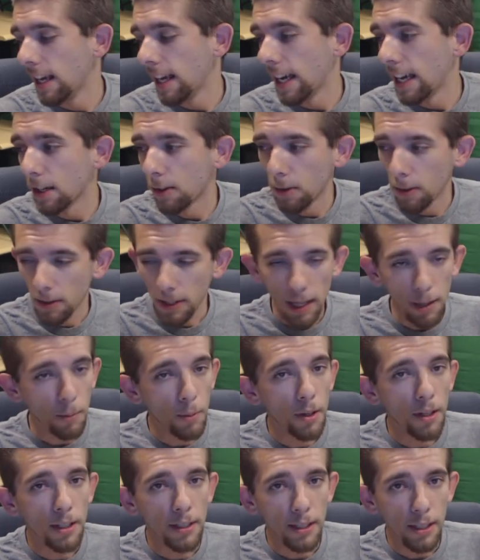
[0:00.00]
And of course, I
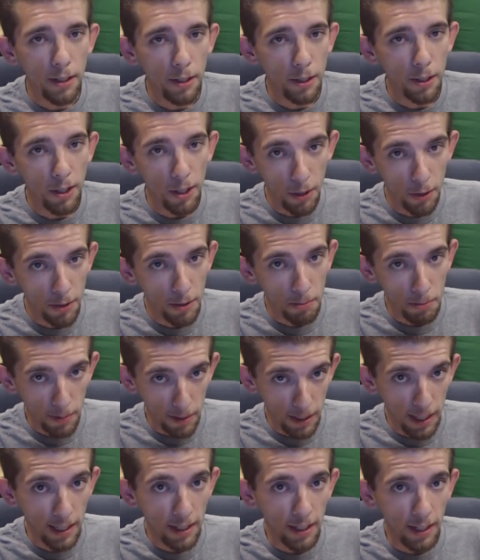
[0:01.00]
will continue to do
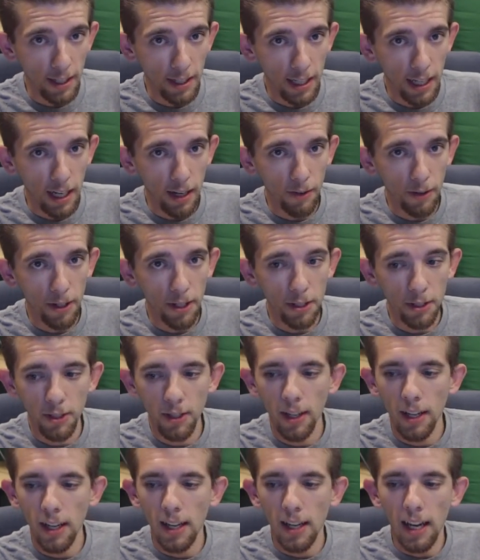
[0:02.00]
some Destiny
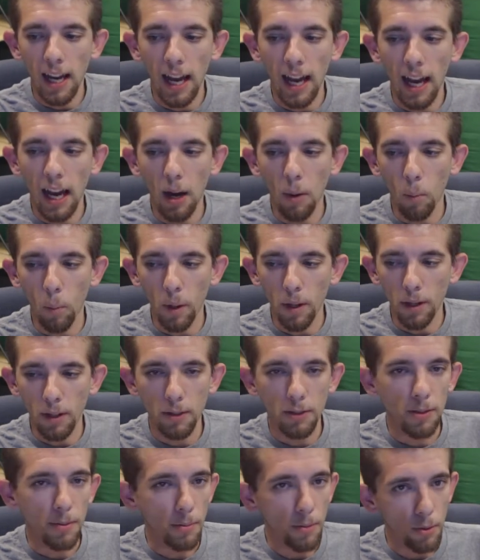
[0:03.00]
coverage uh, when
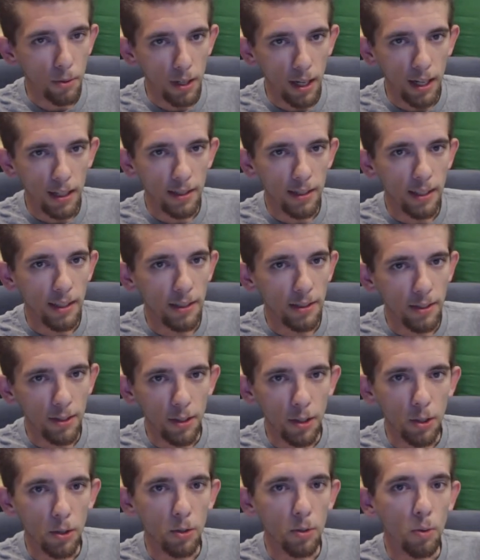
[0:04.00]
there's some new content to
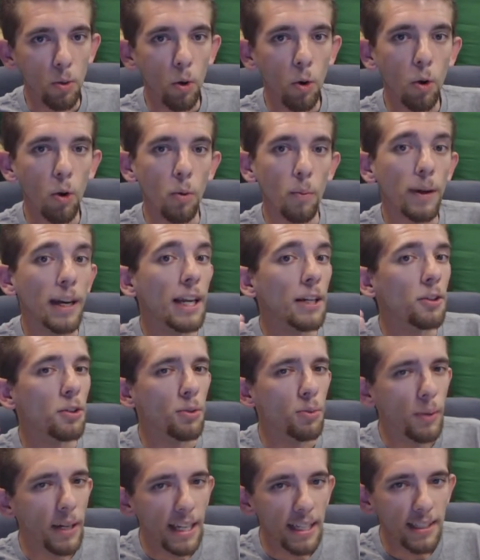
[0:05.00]
do or when I do
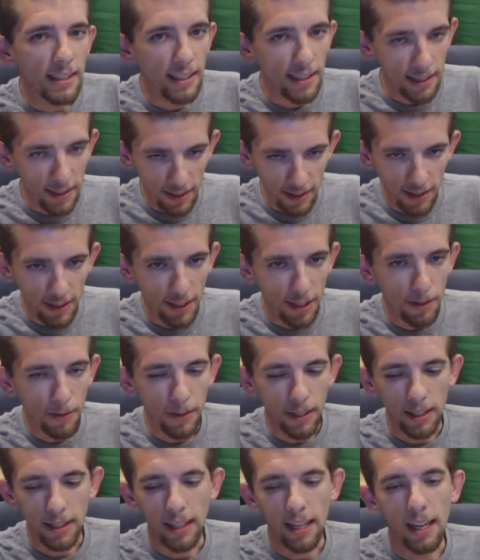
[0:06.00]
raids and stuff
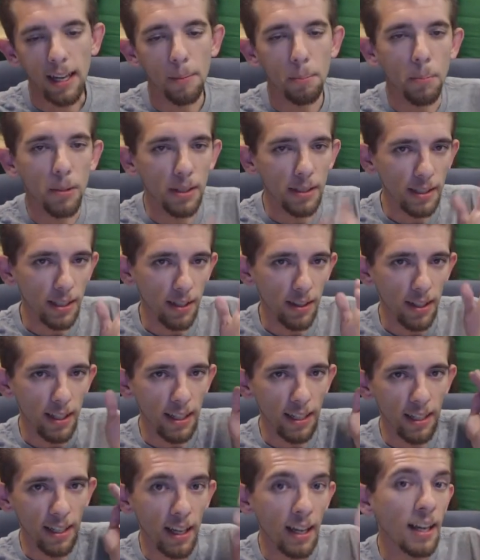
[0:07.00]
like that. But until
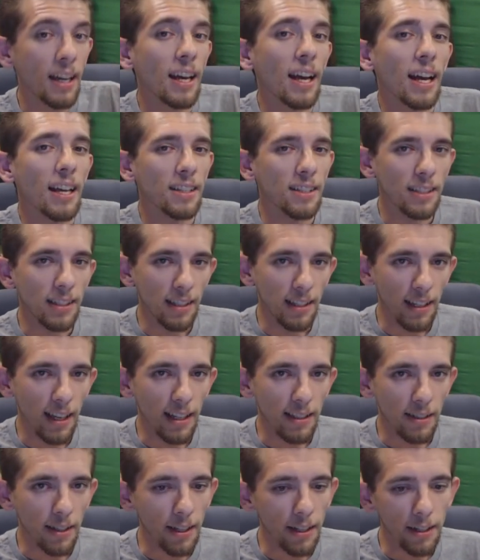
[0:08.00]
then, I'll see you
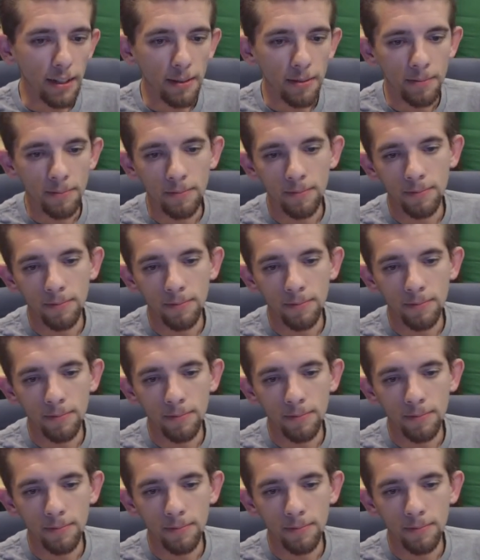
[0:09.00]
guys later.